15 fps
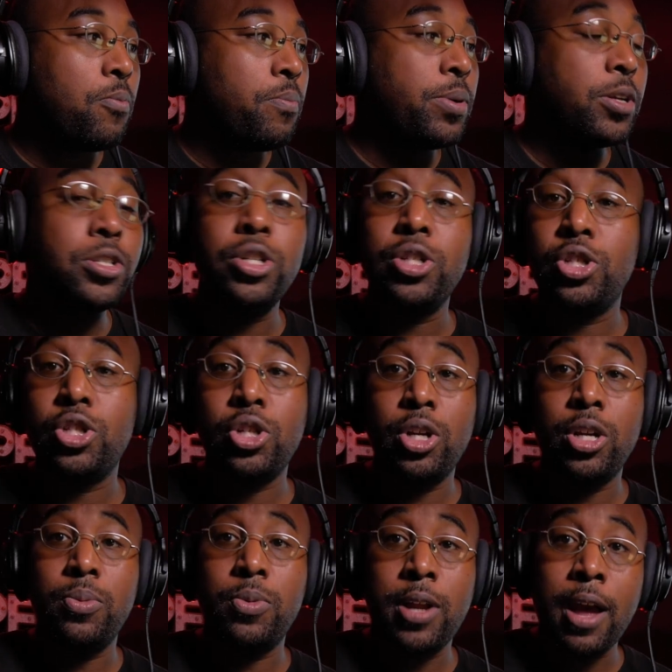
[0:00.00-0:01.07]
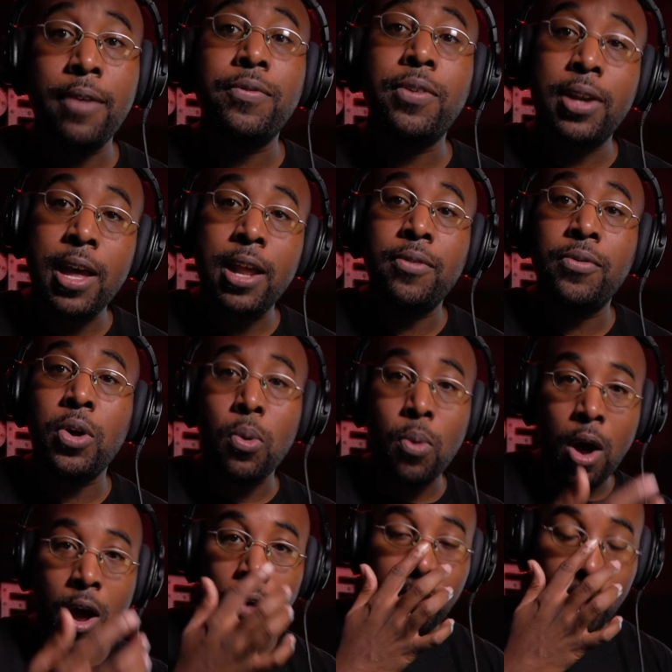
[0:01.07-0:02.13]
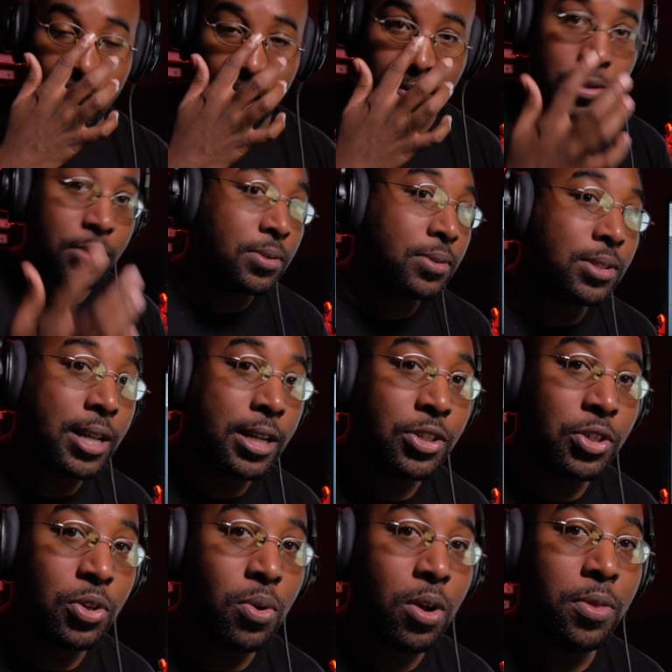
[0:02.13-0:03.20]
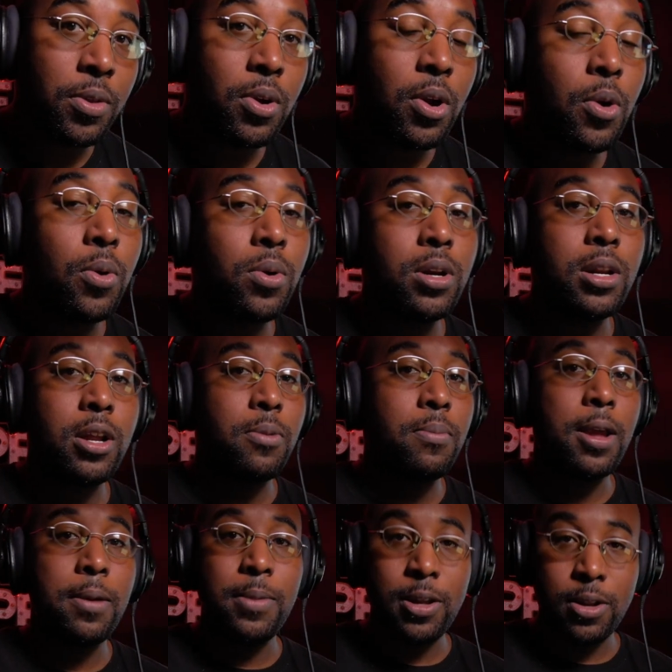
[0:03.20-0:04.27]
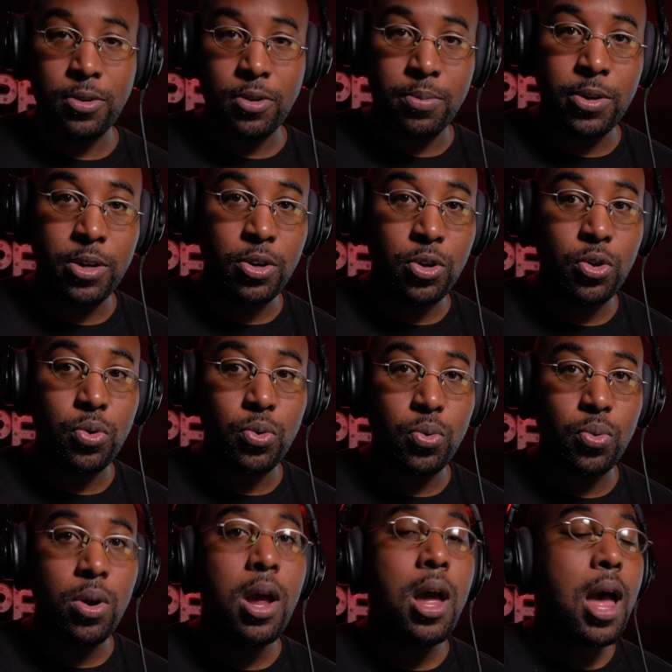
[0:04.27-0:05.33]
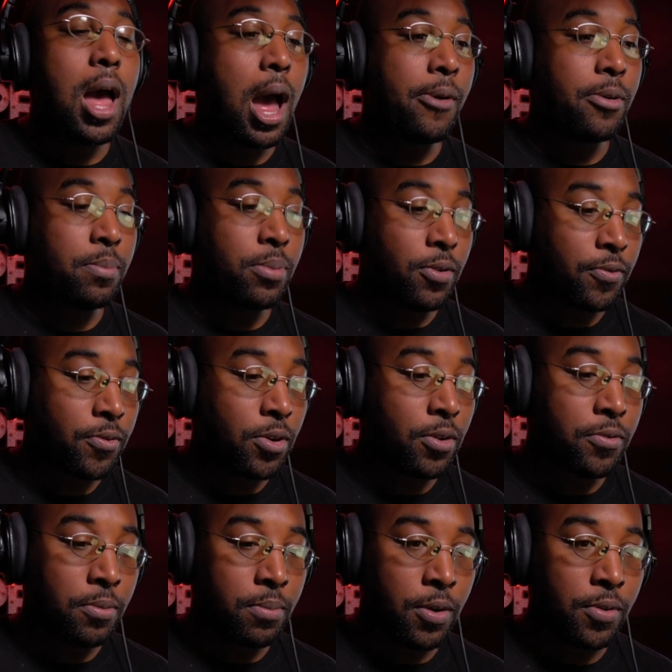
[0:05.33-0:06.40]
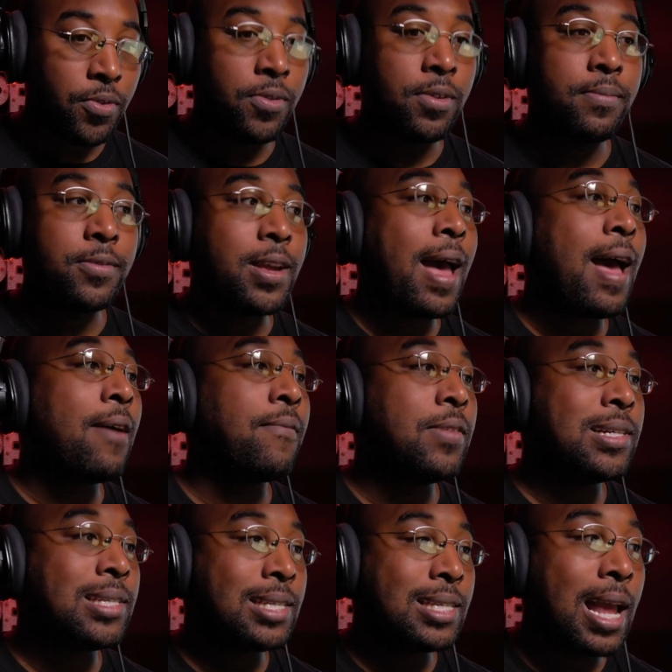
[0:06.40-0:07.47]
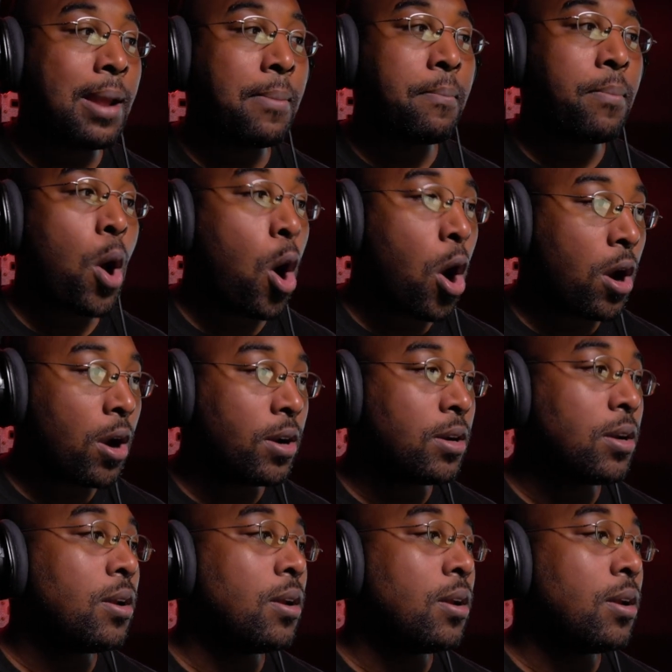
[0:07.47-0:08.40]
potentially would have to kind of go off and have a little sectional on their own, and there may be a little bit new, I would prefer for both of them to have the same part